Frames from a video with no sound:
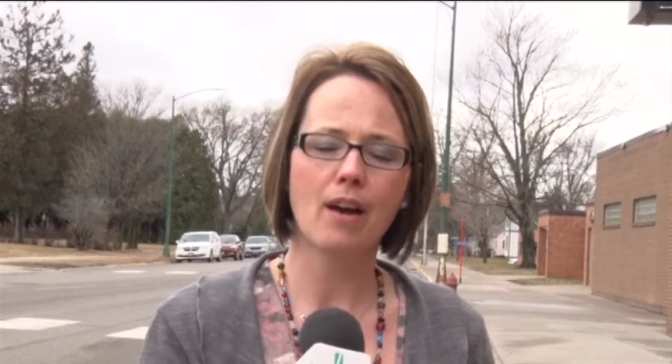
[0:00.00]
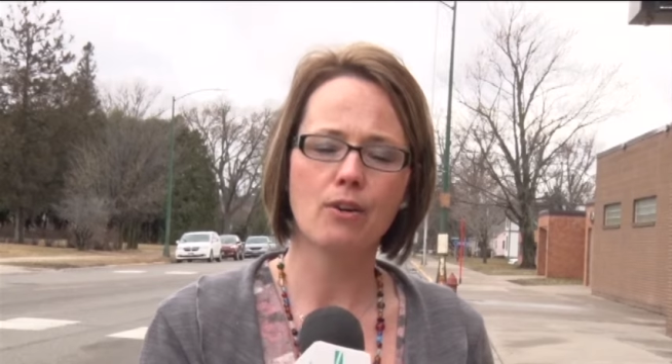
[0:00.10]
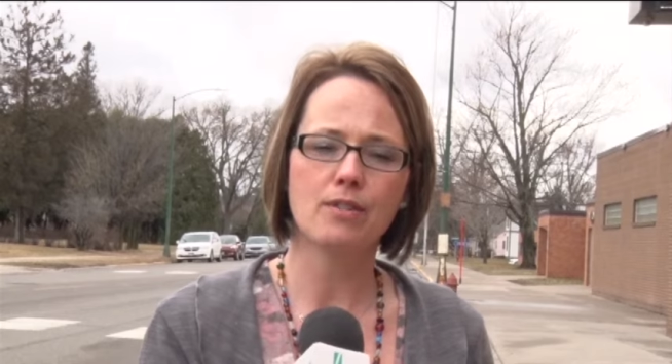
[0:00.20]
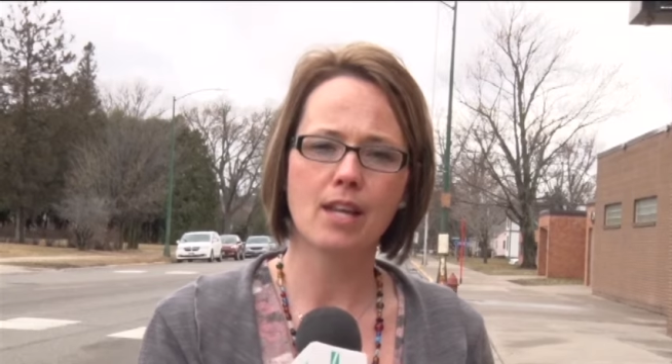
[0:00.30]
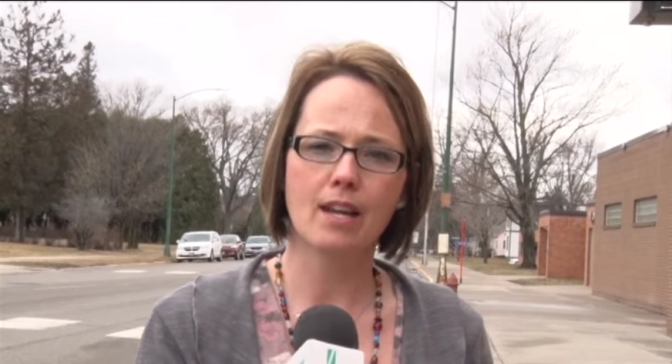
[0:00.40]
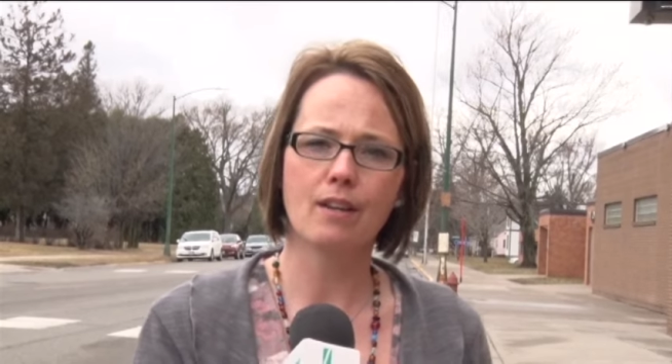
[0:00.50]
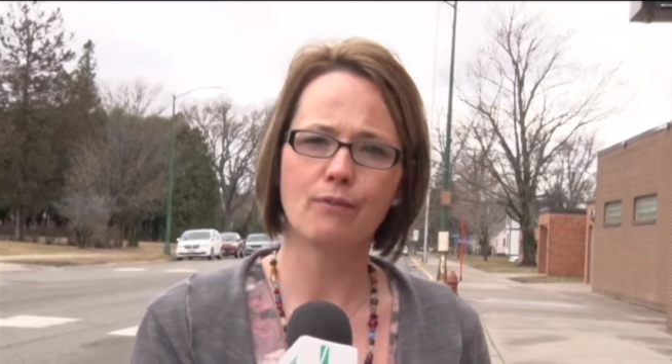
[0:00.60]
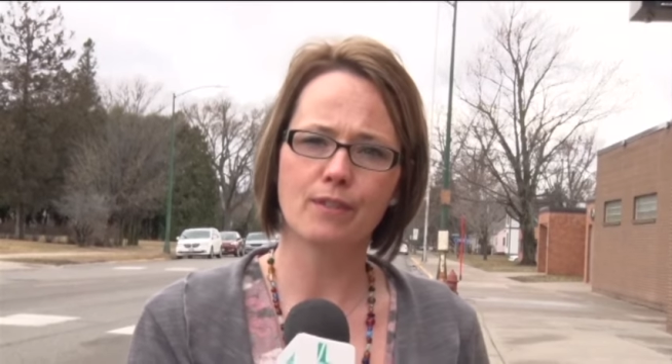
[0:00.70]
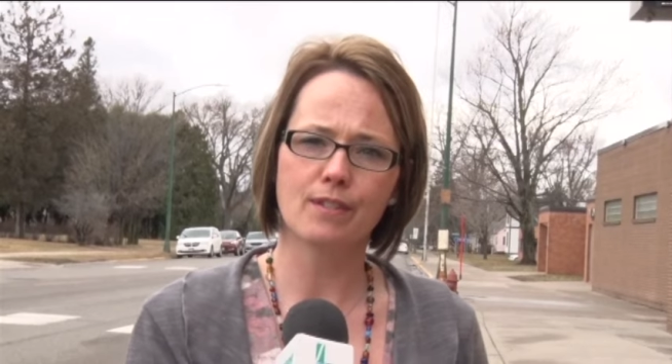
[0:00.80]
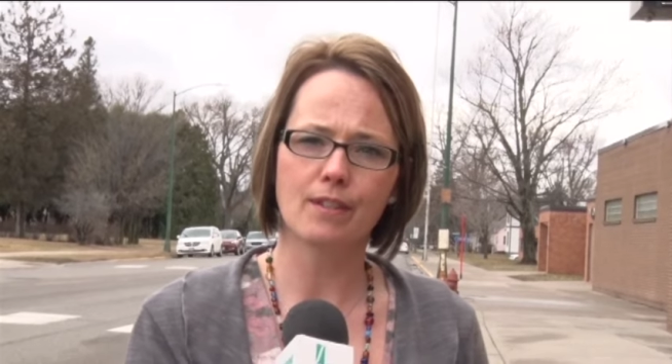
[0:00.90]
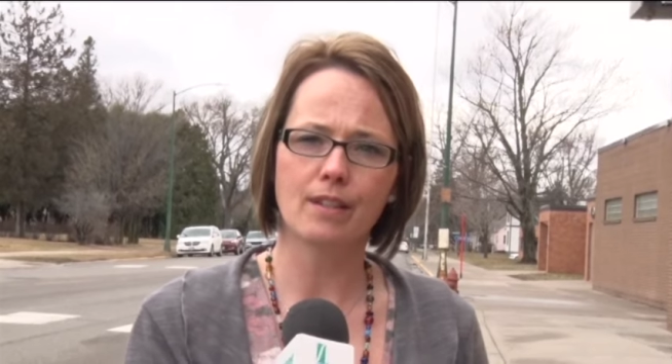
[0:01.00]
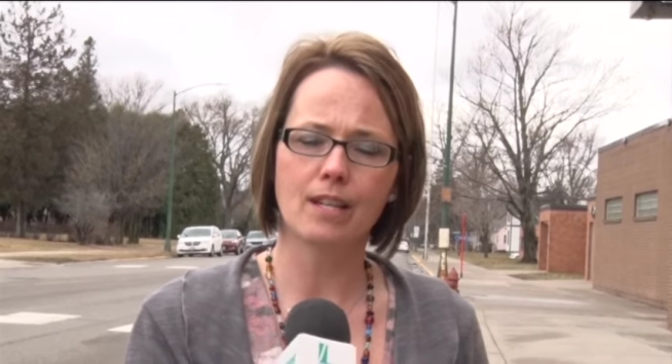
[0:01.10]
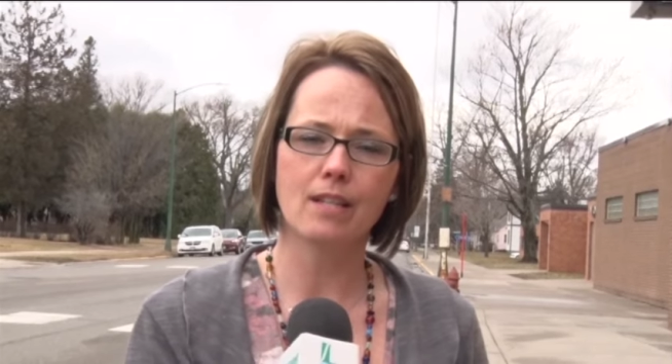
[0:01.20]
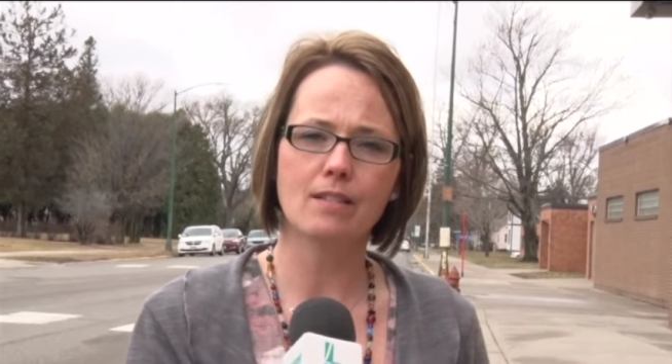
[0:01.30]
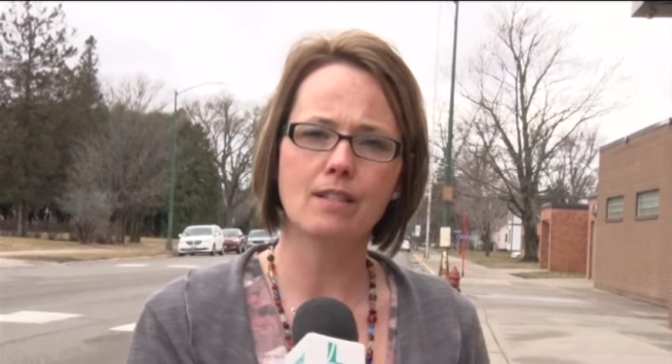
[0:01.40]
outdated
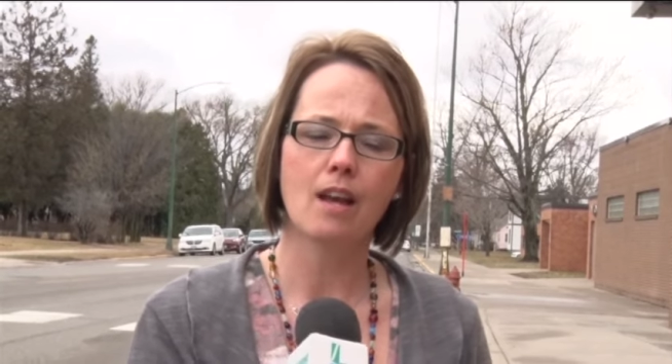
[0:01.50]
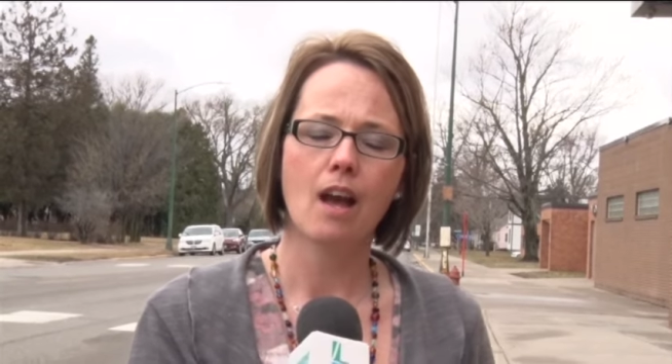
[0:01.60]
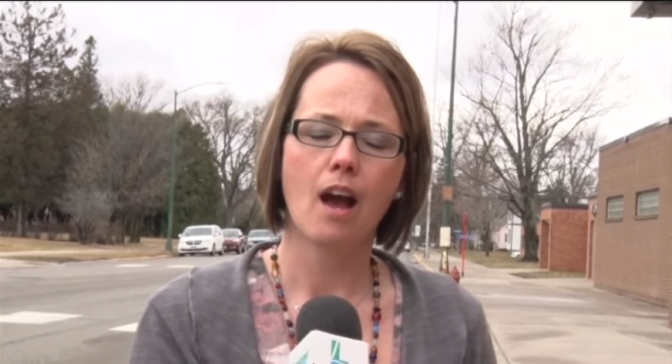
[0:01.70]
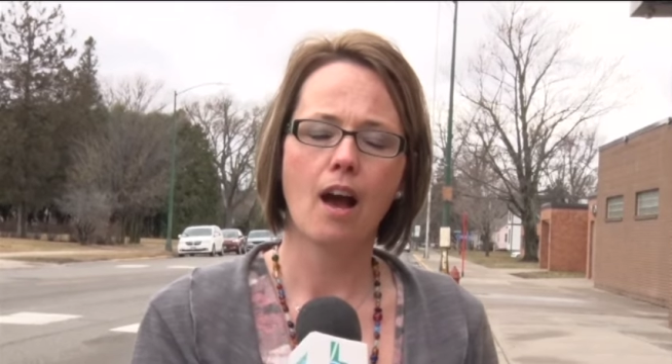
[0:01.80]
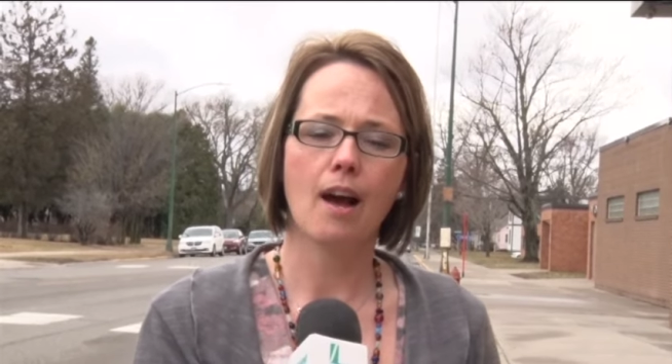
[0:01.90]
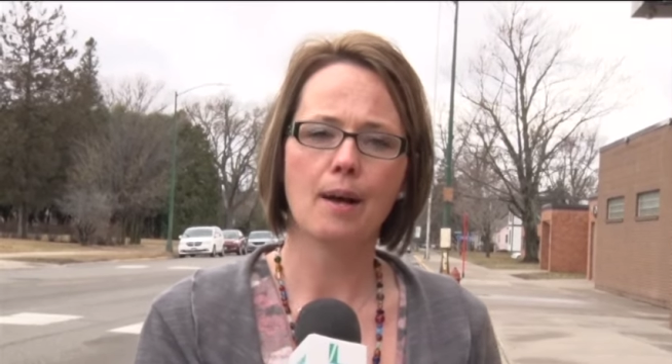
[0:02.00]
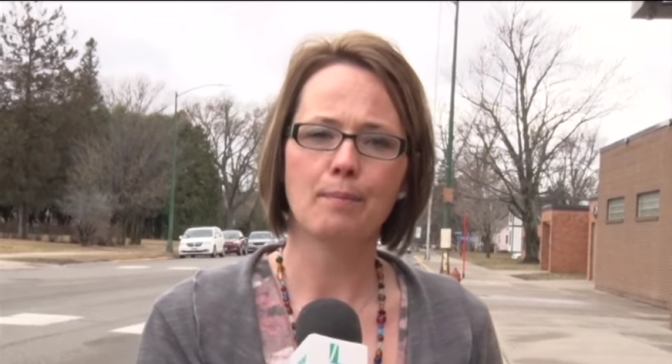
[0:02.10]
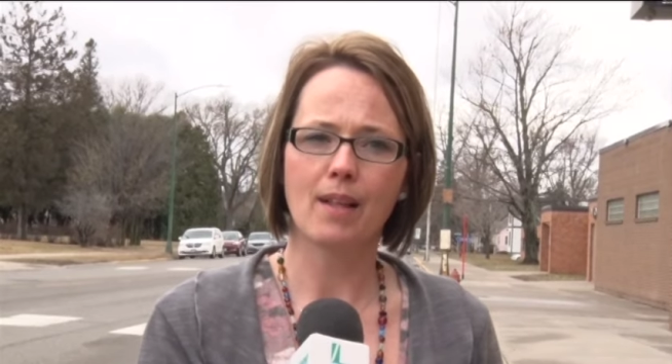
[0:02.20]
facilities um,